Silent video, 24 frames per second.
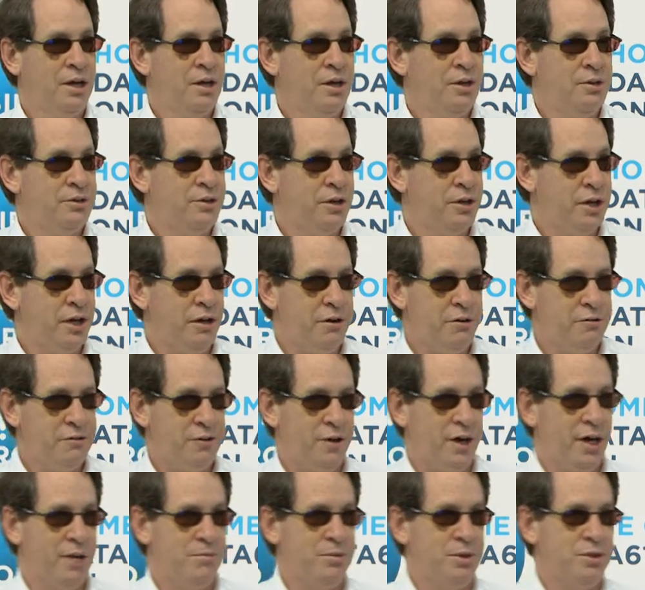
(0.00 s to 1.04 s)
So dairy
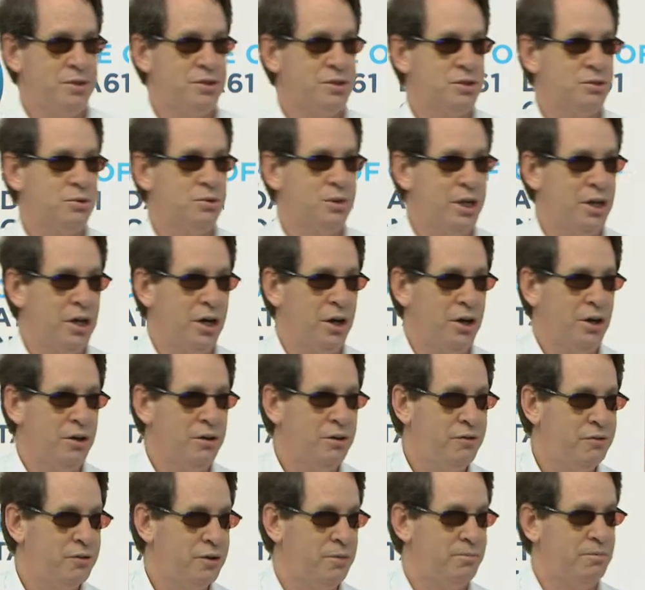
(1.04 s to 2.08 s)
farmers, we
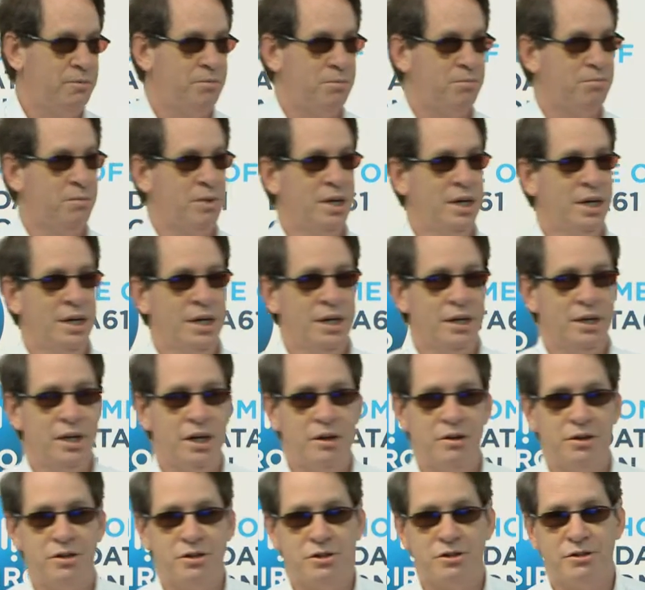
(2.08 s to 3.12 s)
know from
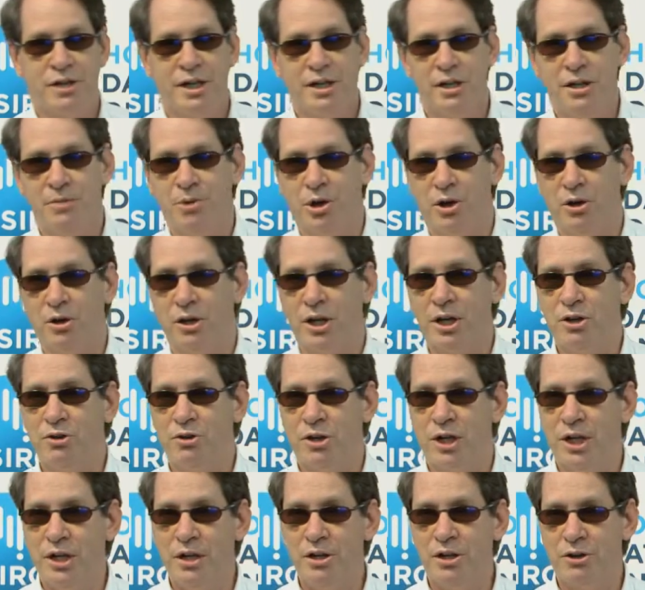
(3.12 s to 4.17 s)
Dairy Australia modelling,
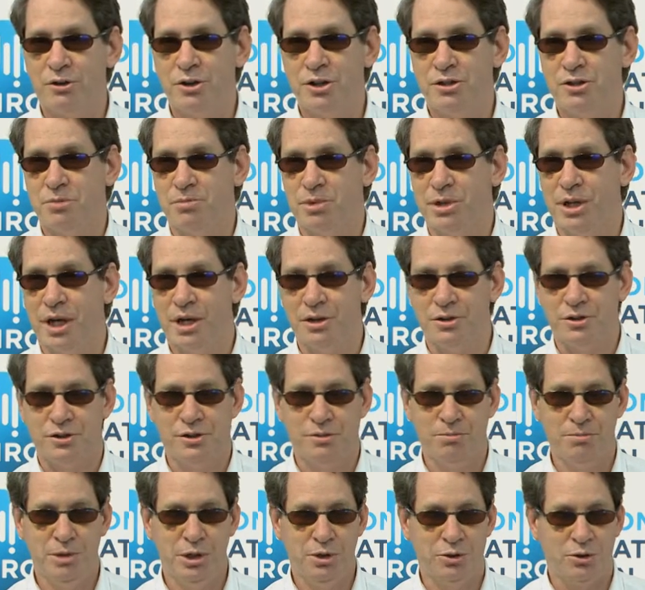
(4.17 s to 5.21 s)
could increase the production
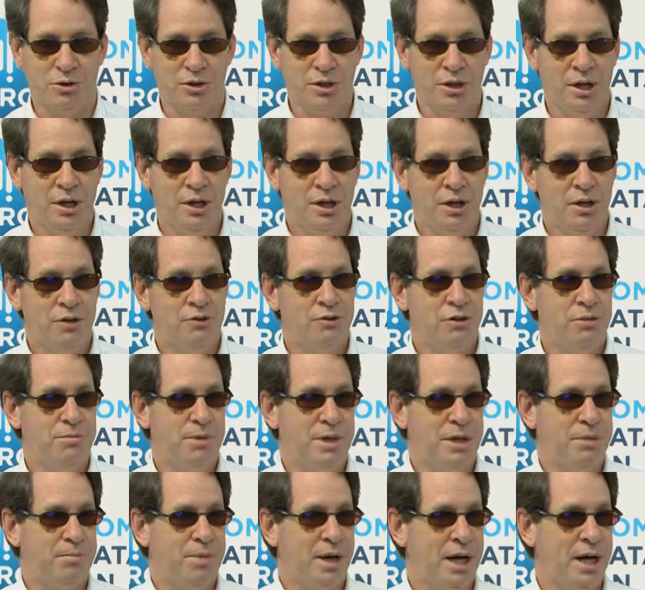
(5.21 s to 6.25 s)
of milk through
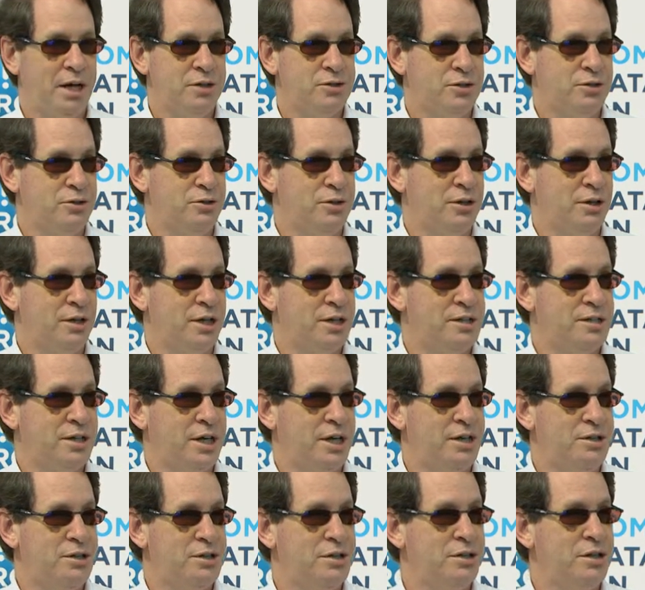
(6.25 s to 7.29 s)
better pasture
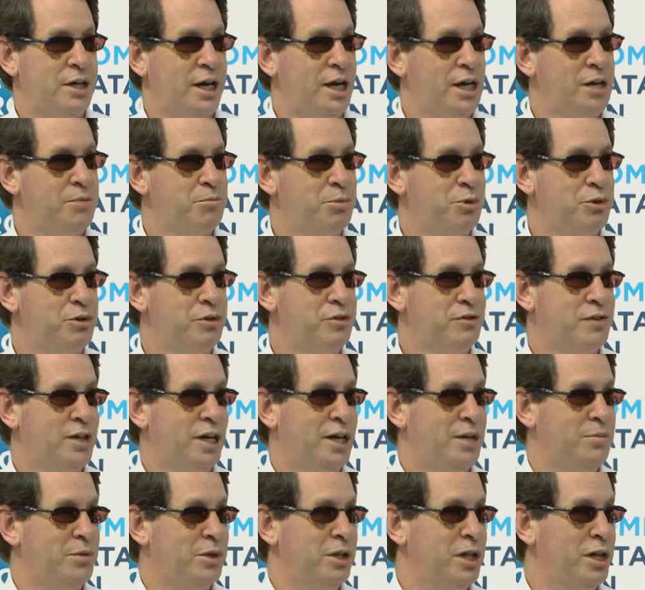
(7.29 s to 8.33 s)
utilisation and improved
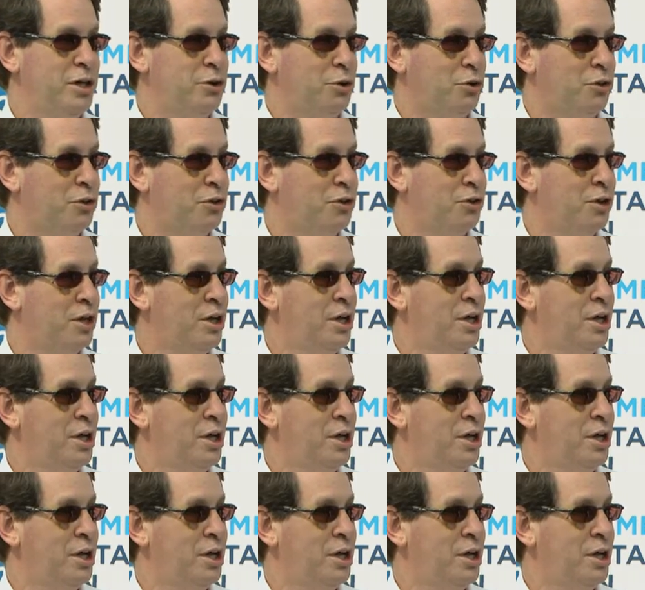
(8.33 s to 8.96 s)
animal health